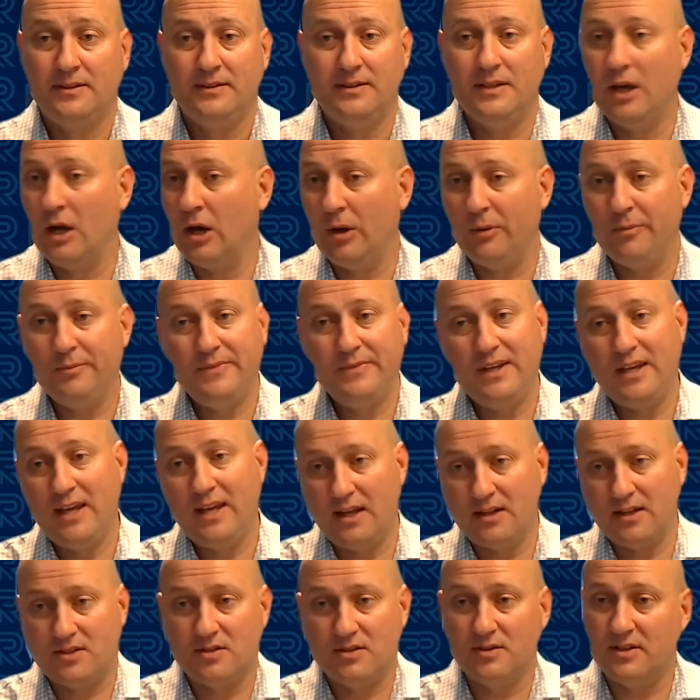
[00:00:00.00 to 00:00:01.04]
No, the
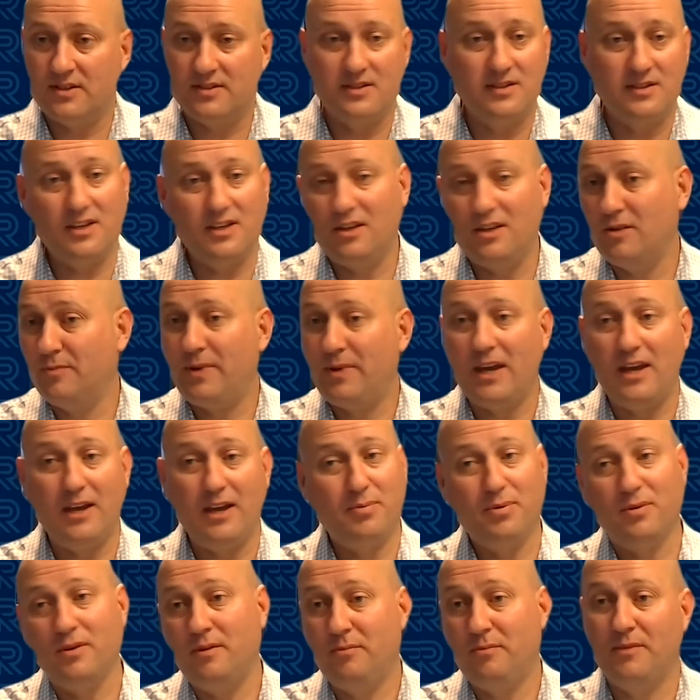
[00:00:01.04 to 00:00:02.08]
answer isn't that you pay a
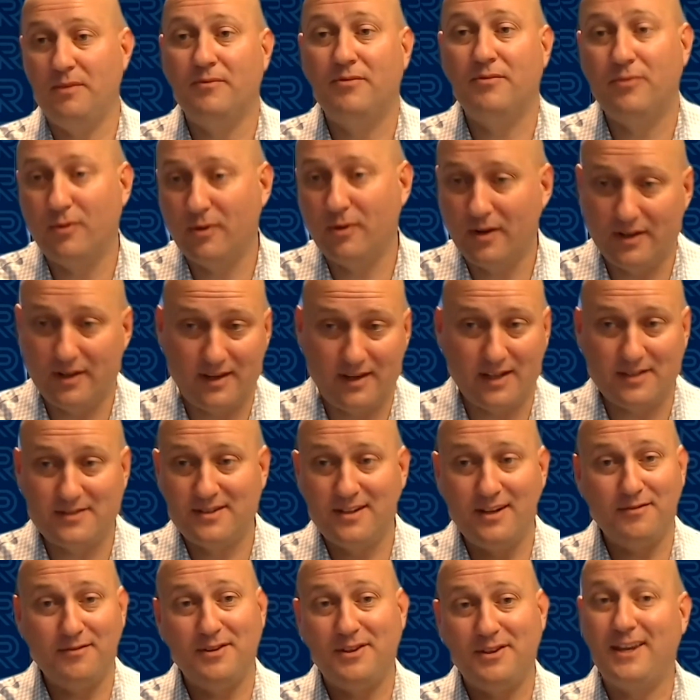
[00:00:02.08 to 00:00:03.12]
premium for it. That's
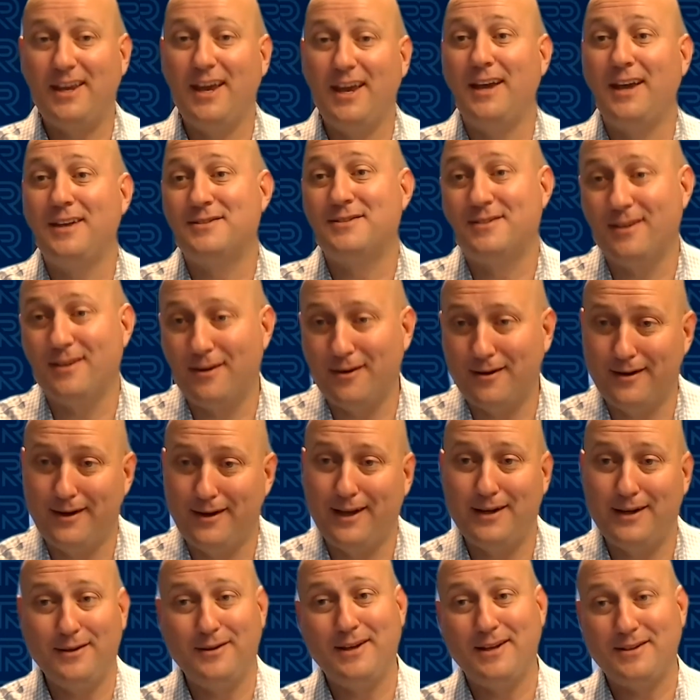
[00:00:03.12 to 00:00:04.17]
never the case.
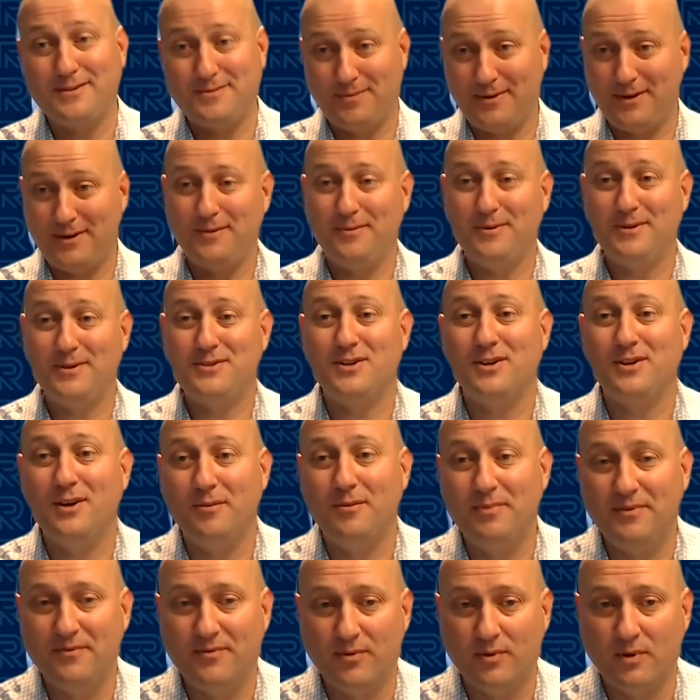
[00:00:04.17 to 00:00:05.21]
Sorry, I know that's probably what you're
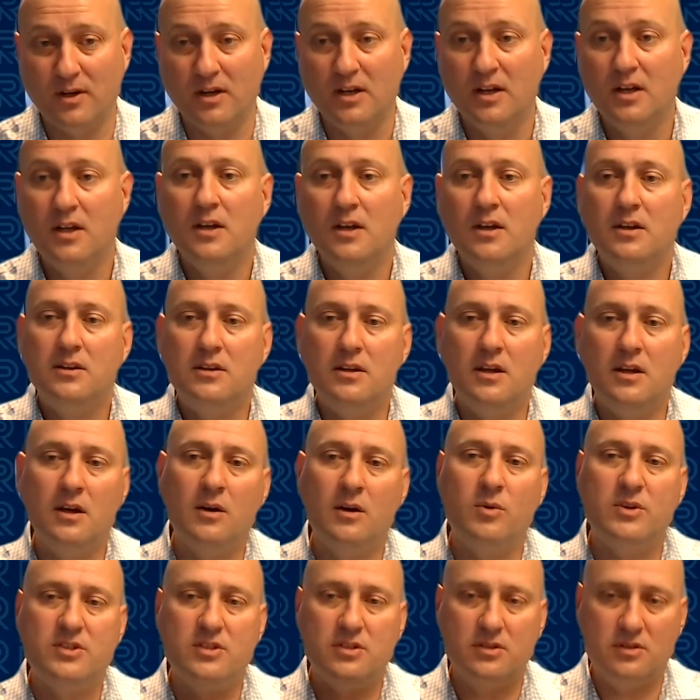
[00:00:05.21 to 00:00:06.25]
hoping for. No,
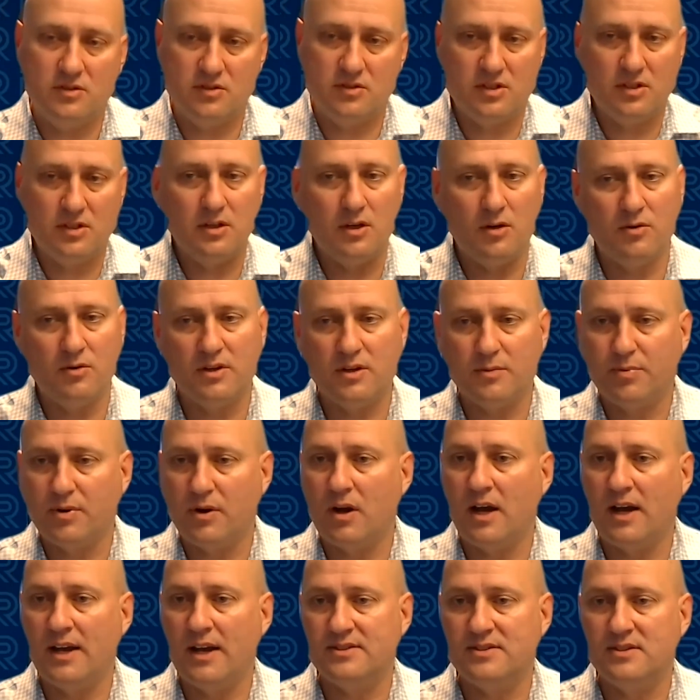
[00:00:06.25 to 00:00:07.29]
what you do is you lower the
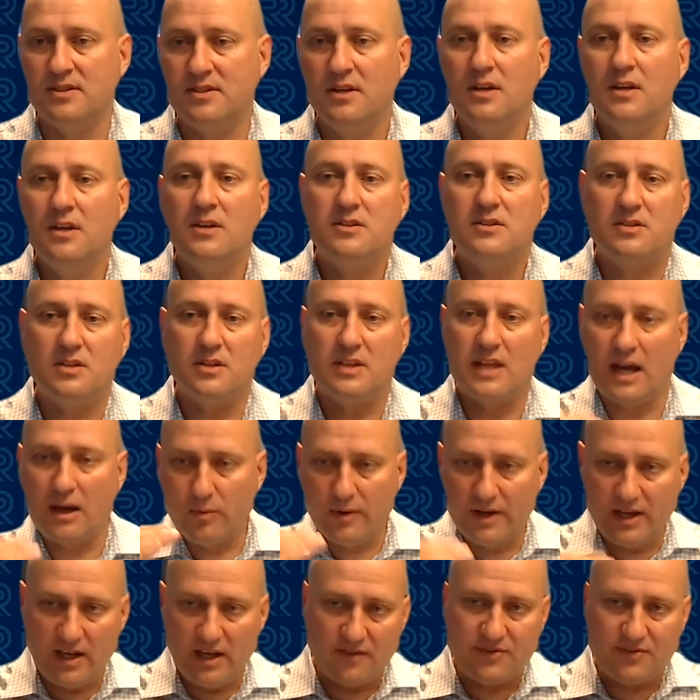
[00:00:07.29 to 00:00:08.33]
price. So that
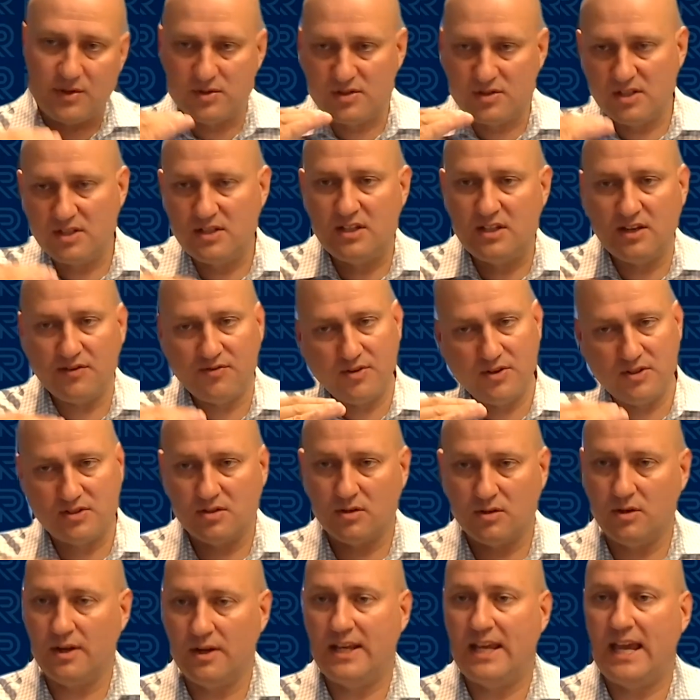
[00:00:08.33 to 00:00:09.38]
way, if there's a difference
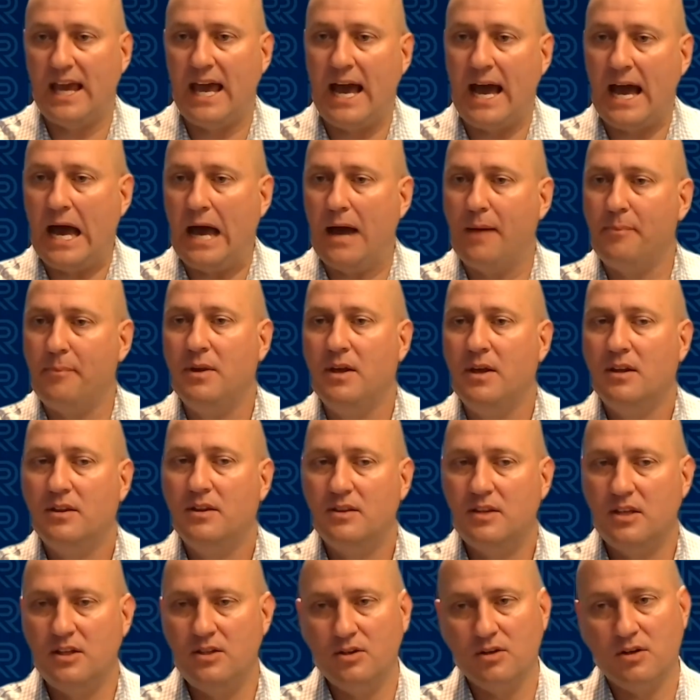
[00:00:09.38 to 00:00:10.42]
or a gap,
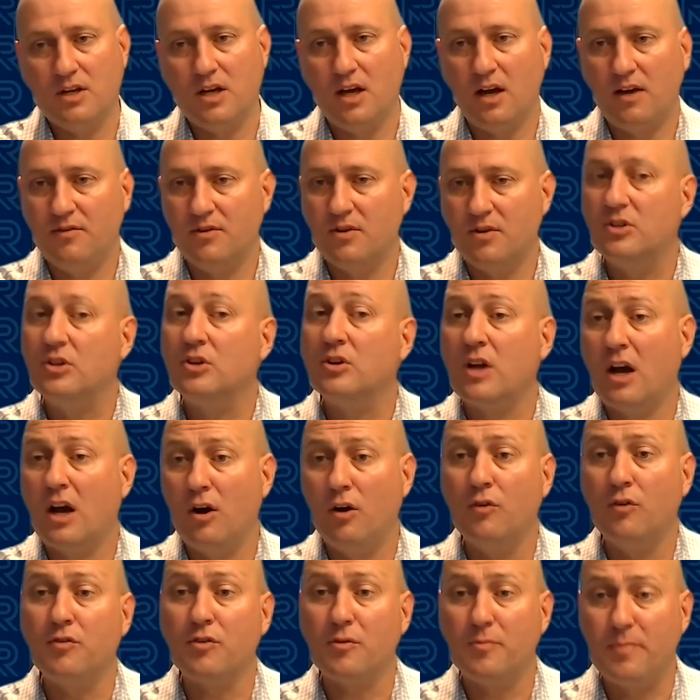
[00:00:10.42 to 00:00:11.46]
then you're covered and you're
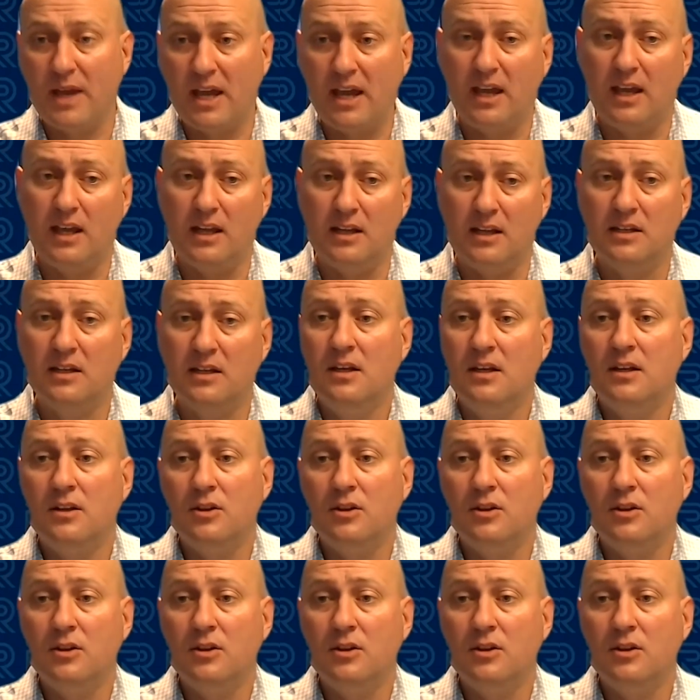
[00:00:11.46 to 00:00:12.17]
not overpaying.